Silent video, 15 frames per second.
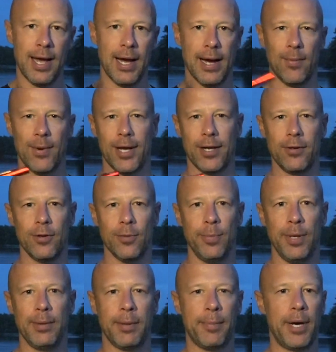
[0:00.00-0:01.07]
We're not going to do a
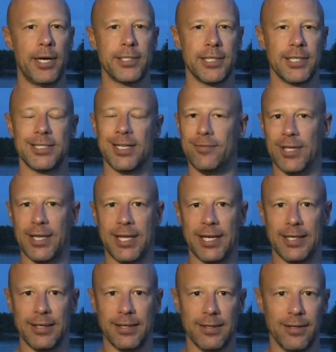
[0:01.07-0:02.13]
beam comparison because I've done
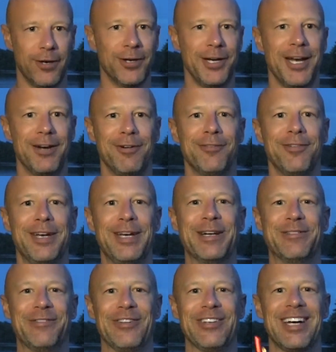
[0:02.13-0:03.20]
that in literally every
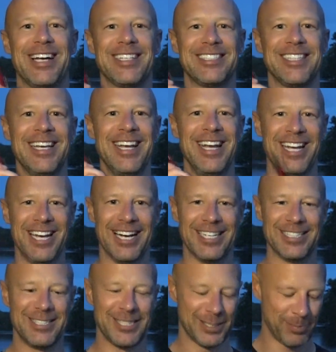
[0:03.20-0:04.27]
video for the last
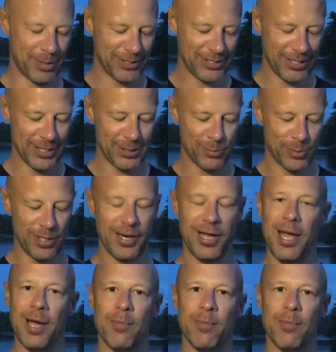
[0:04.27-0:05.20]
6 months on this one.